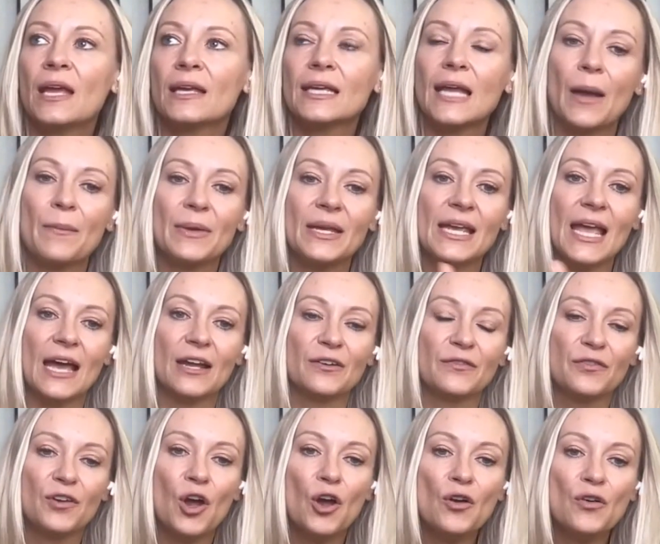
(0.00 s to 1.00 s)
coming out
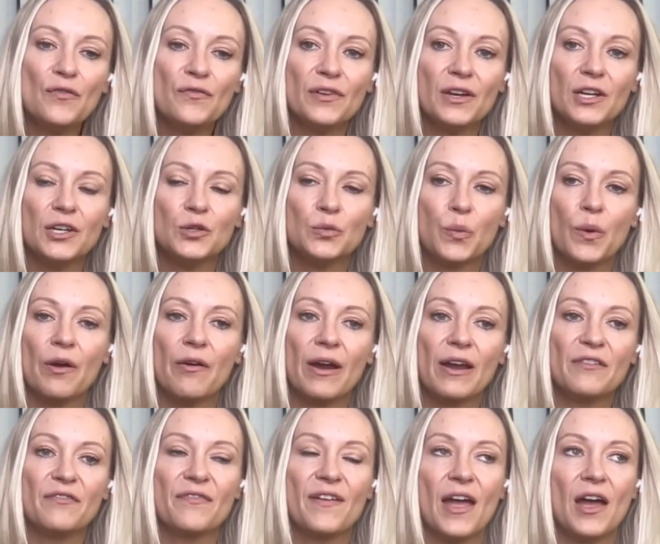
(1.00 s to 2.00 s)
of COVID, where I
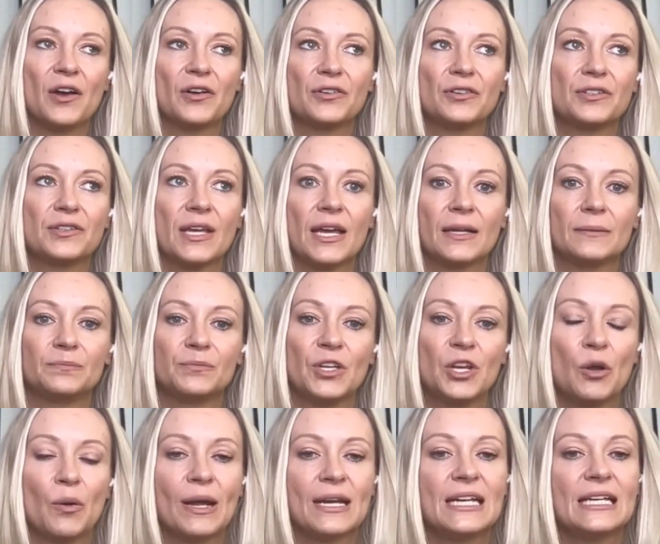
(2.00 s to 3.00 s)
found that,
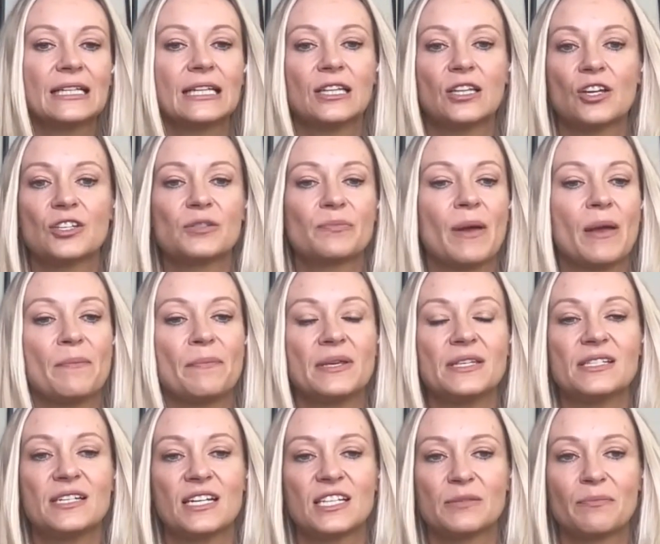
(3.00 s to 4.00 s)
I nearly lost my
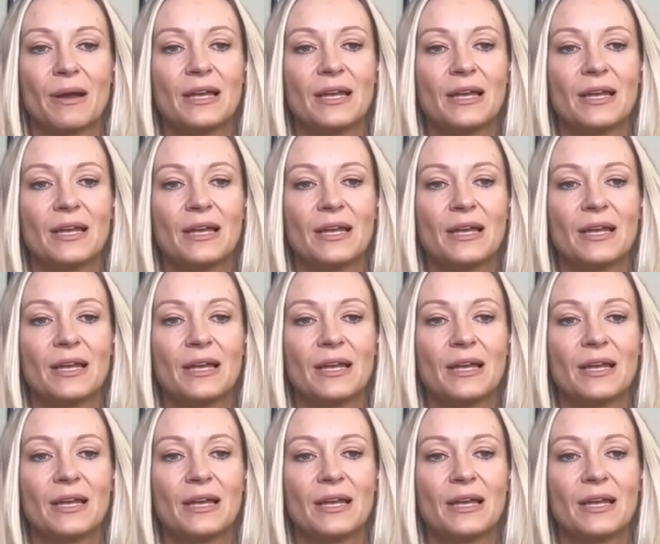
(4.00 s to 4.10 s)
business.